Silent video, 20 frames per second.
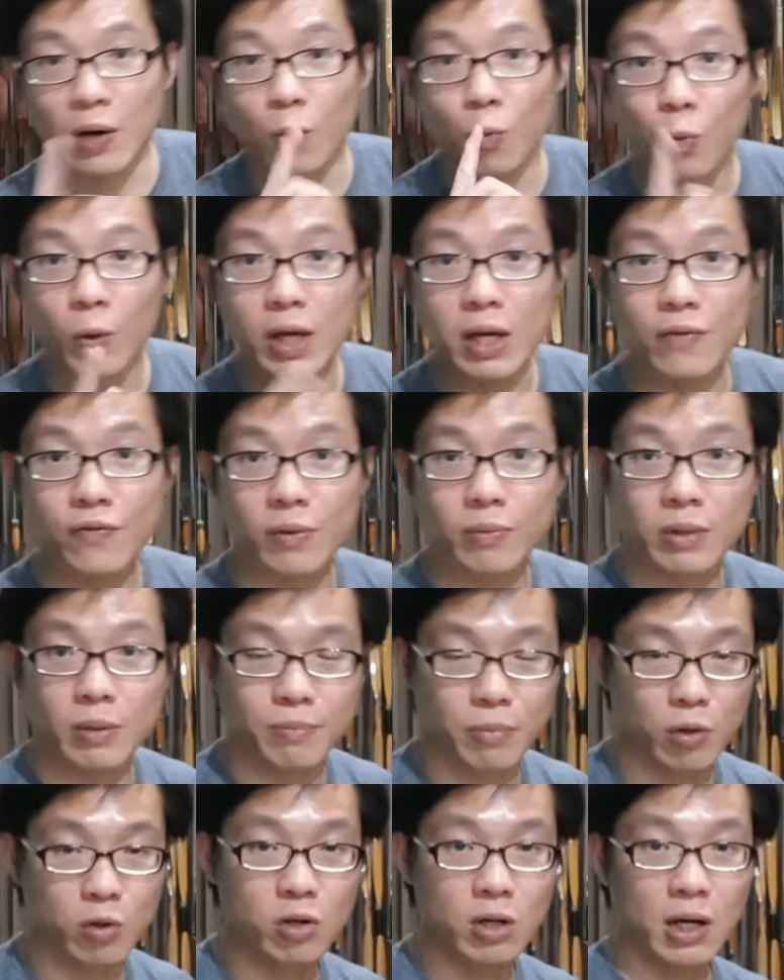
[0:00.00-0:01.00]
away from the
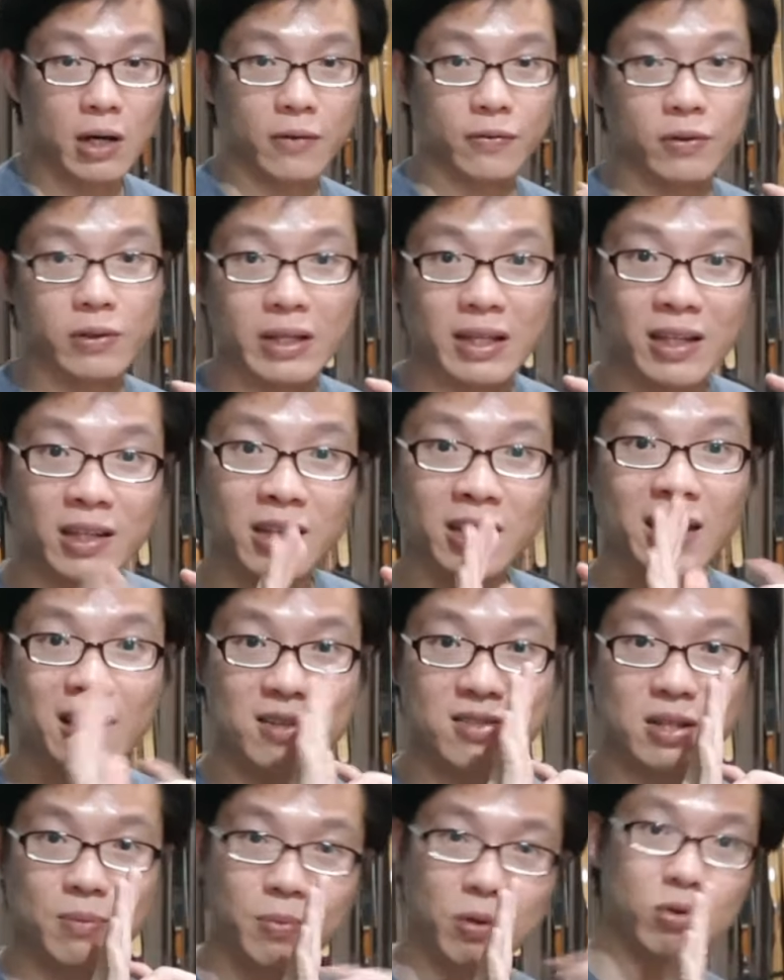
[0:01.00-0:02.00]
bow, after it
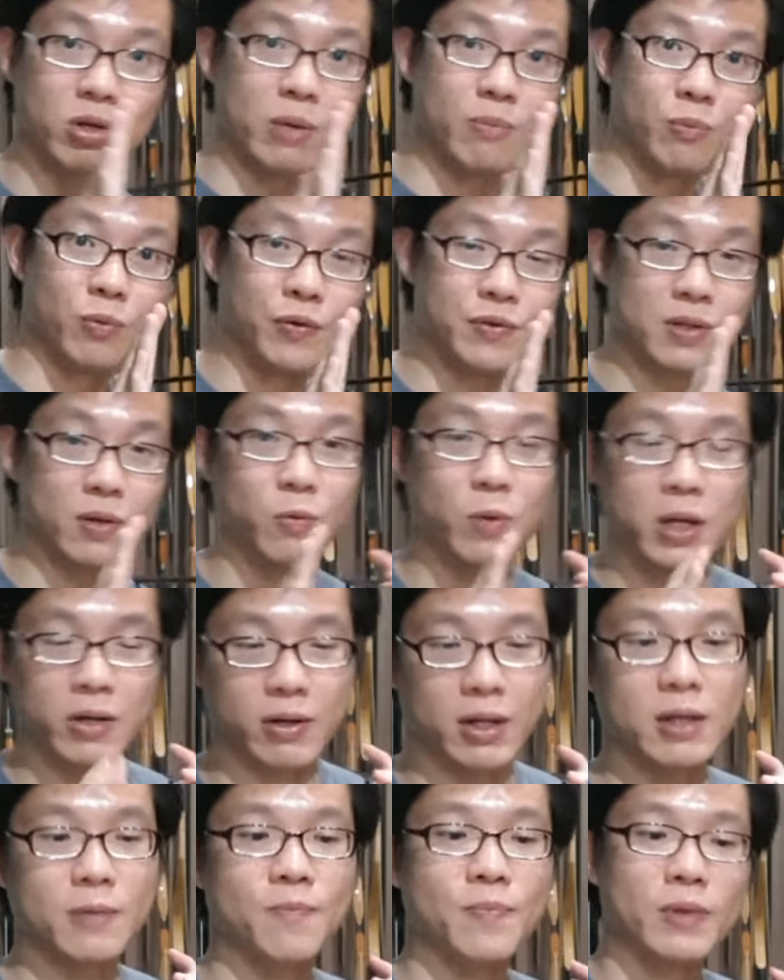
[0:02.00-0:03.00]
kicks the bow, it moves away,
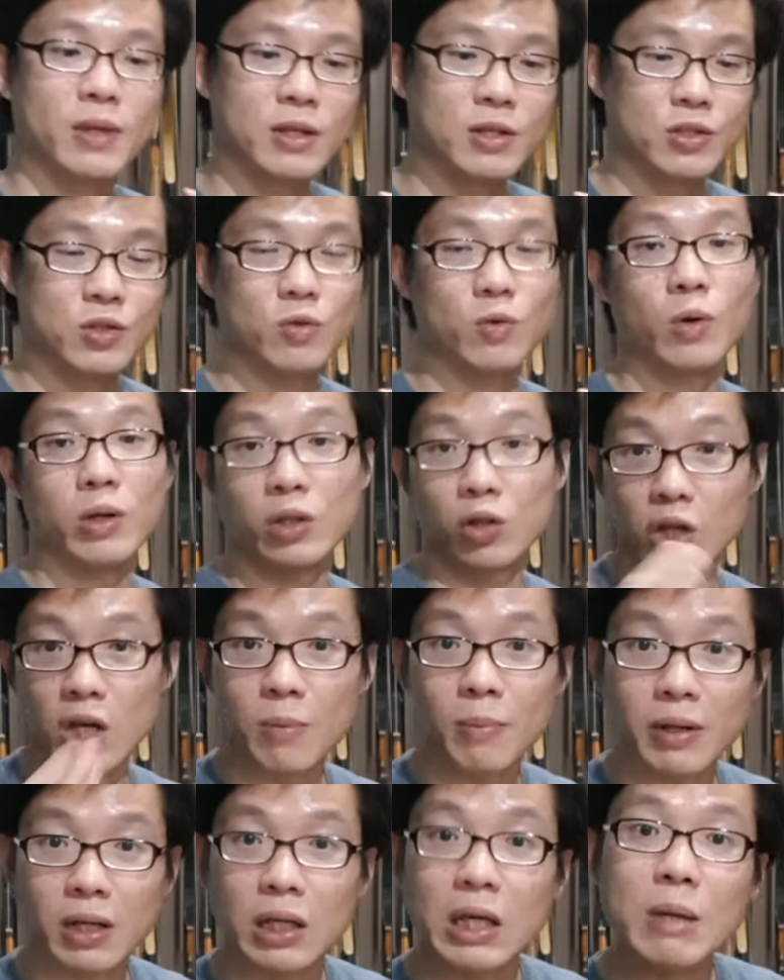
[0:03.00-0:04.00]
right? So we're talking
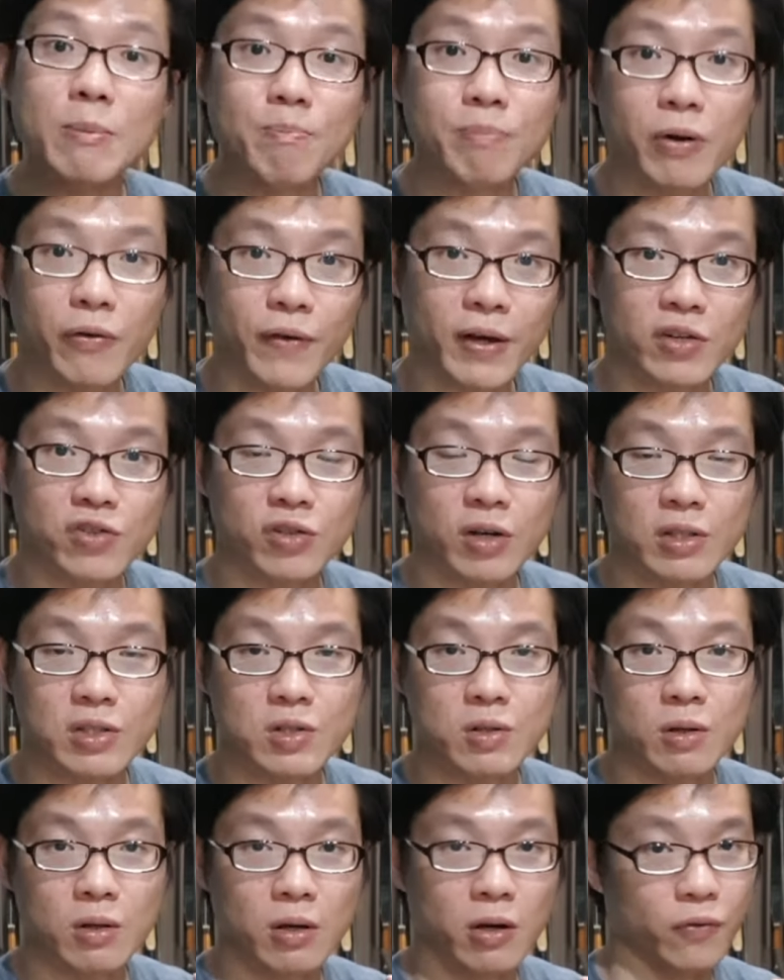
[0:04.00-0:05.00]
about the imperfect
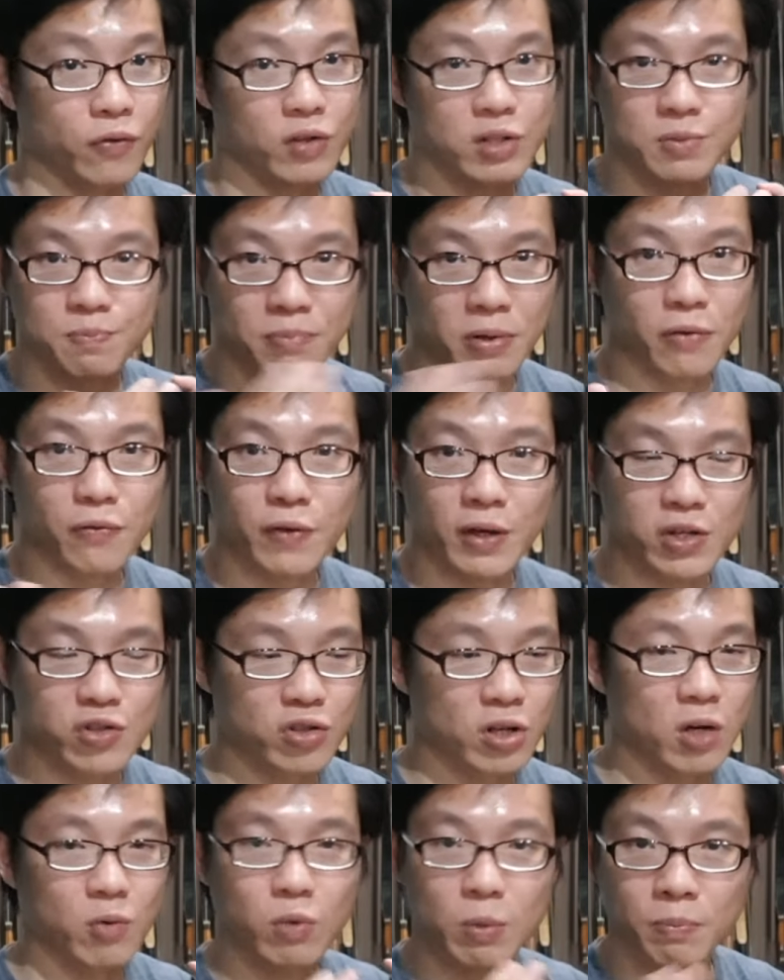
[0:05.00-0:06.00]
shots. Of course, perfect
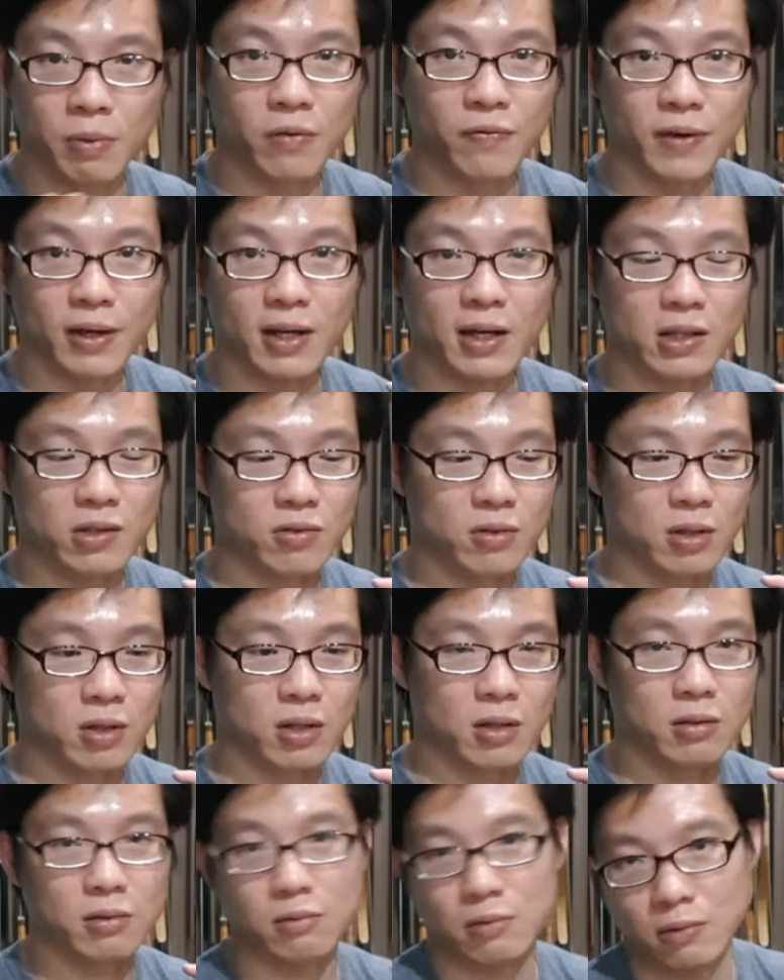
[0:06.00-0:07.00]
shot with perfect
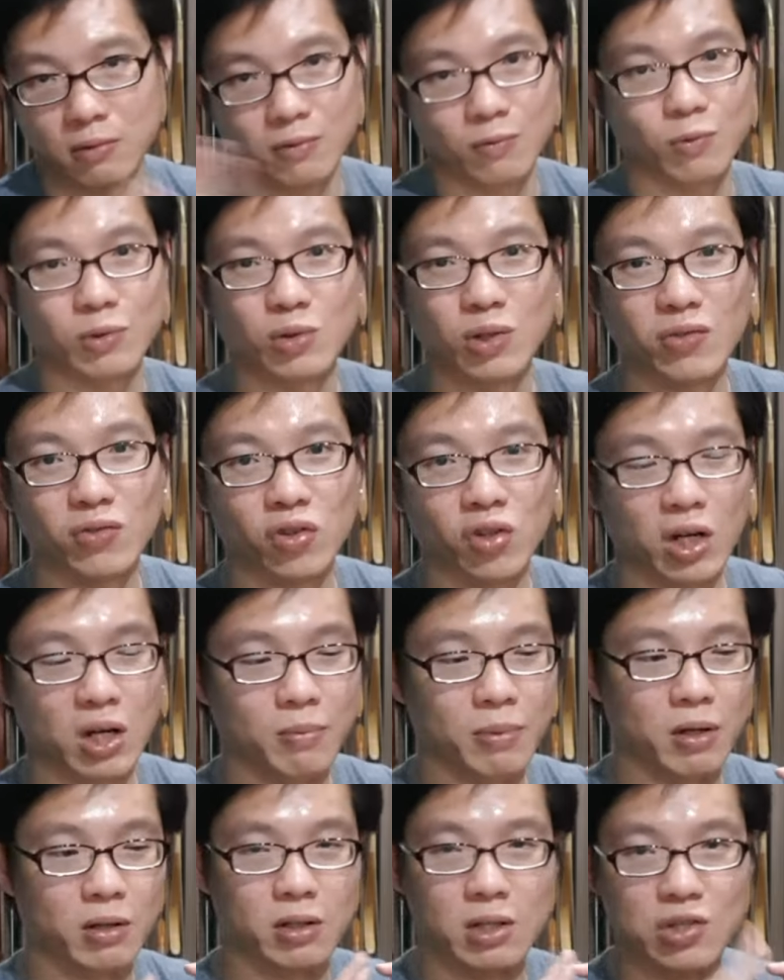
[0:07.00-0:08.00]
katra, we don't have to talk
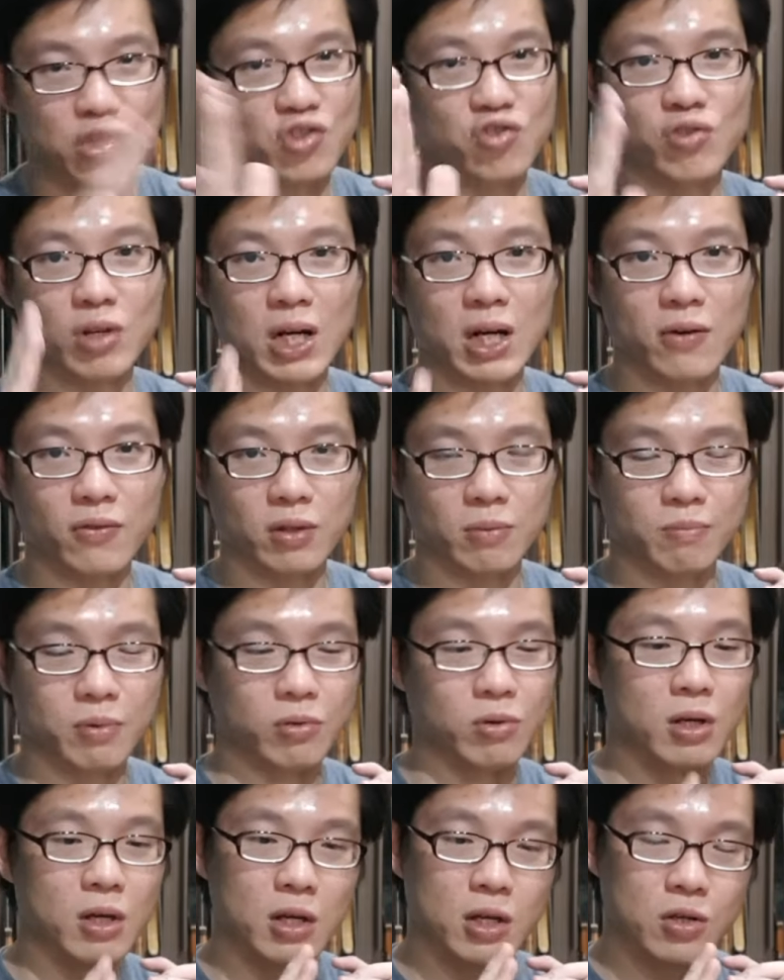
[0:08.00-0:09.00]
about it, it's straight out of the
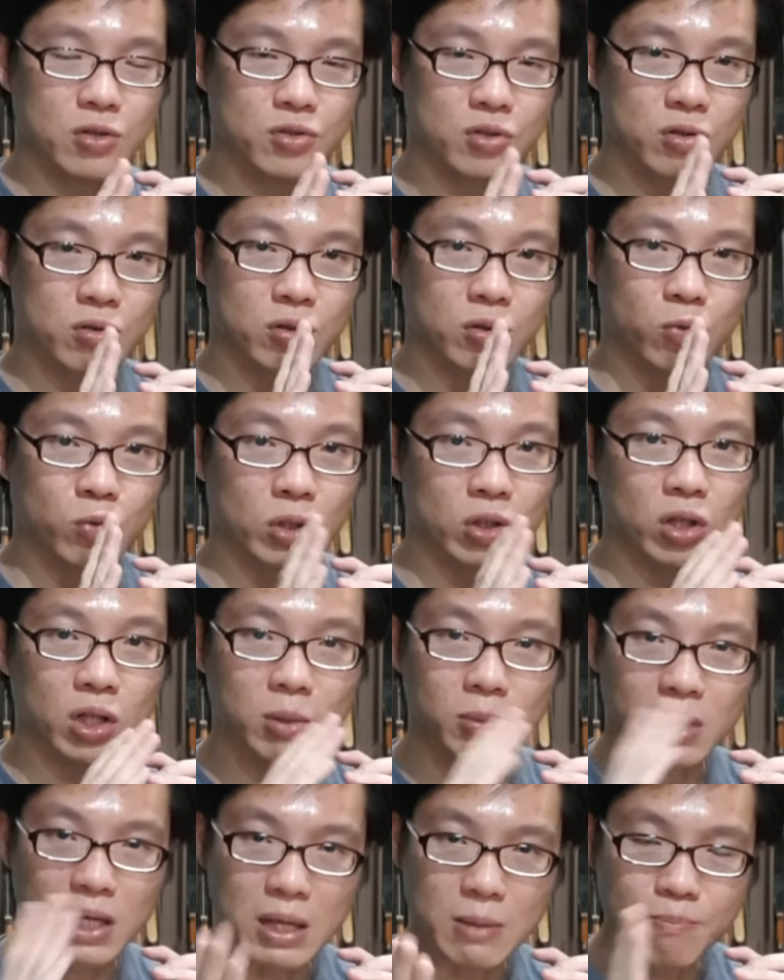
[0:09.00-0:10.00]
bow. So we're
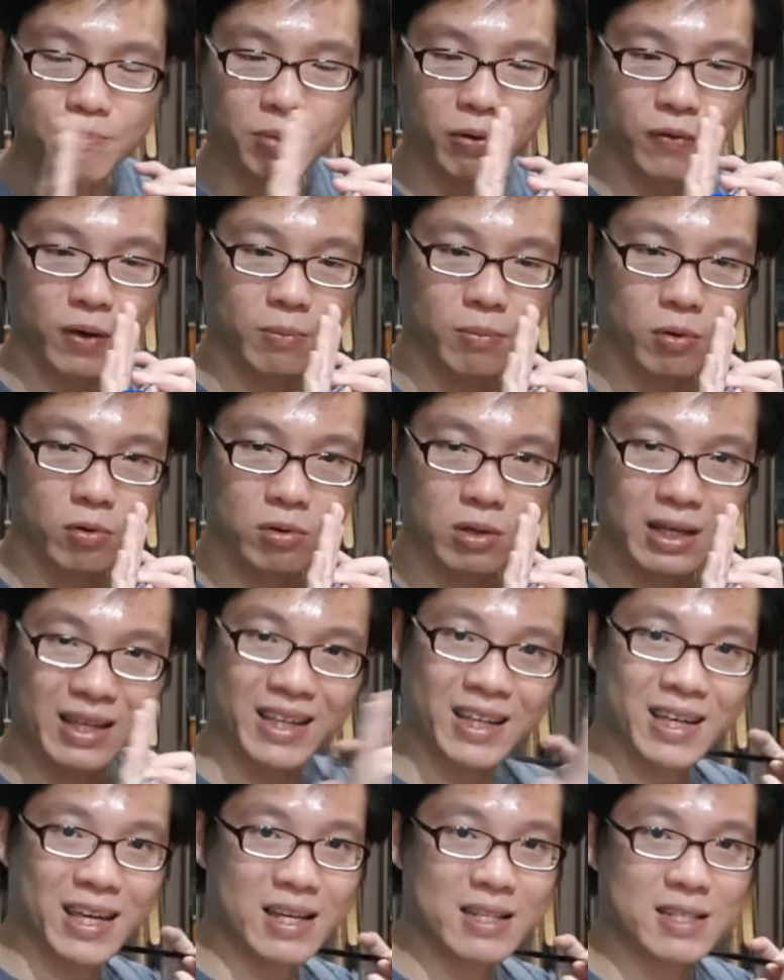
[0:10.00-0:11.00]
talking about imperfect bow,
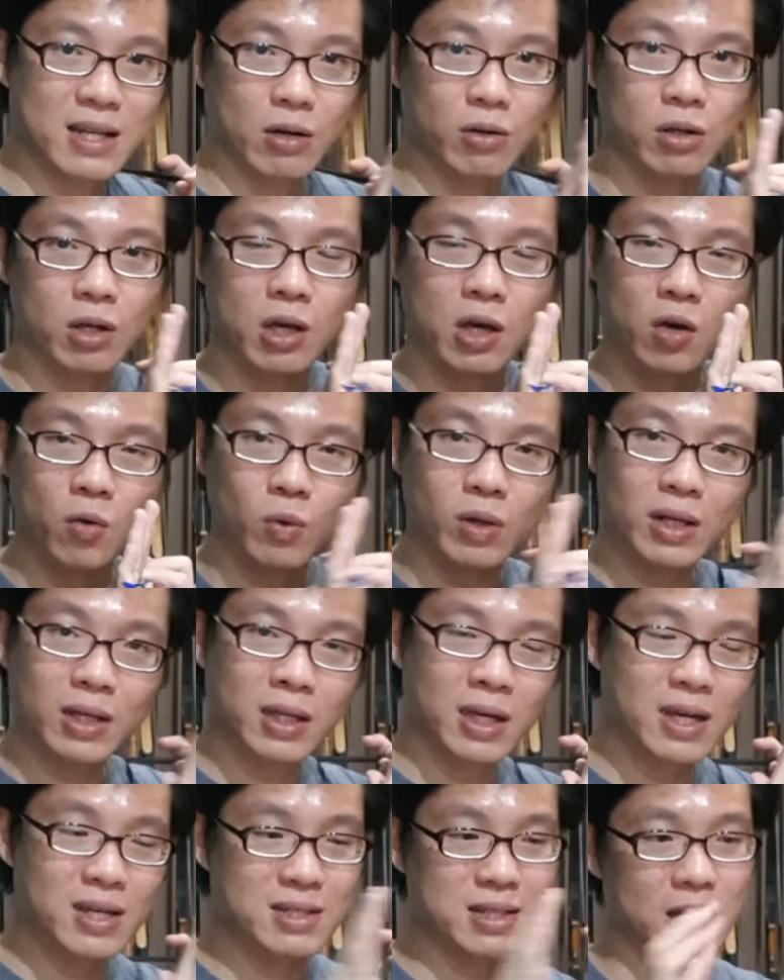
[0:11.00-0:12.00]
it kicks out. When it
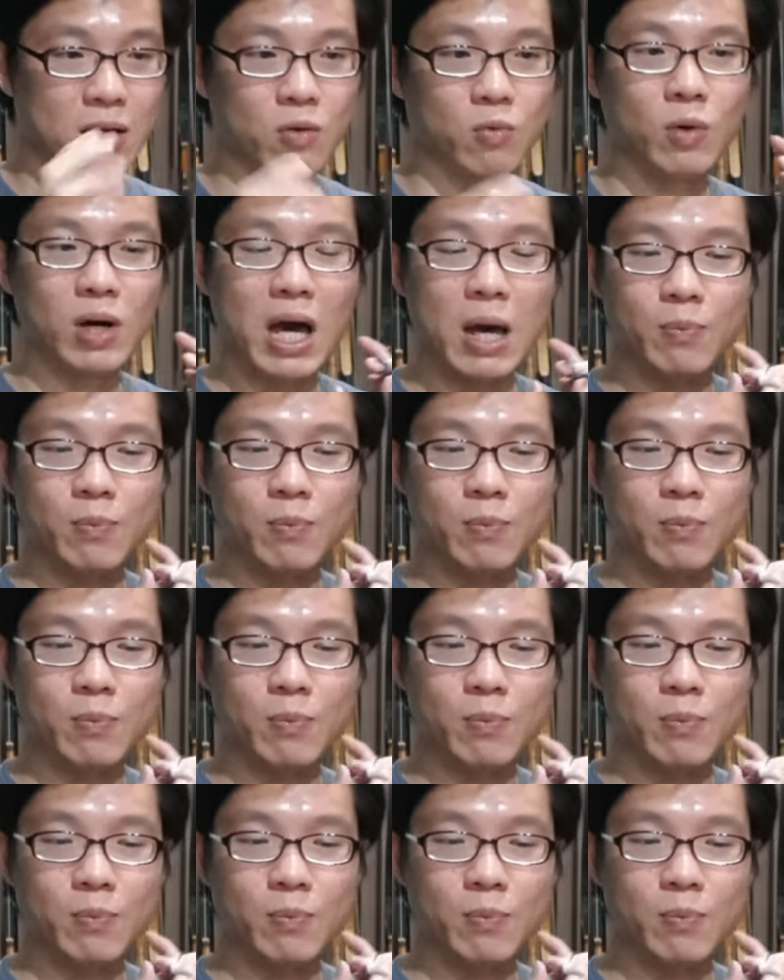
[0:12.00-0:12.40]
kicks out, what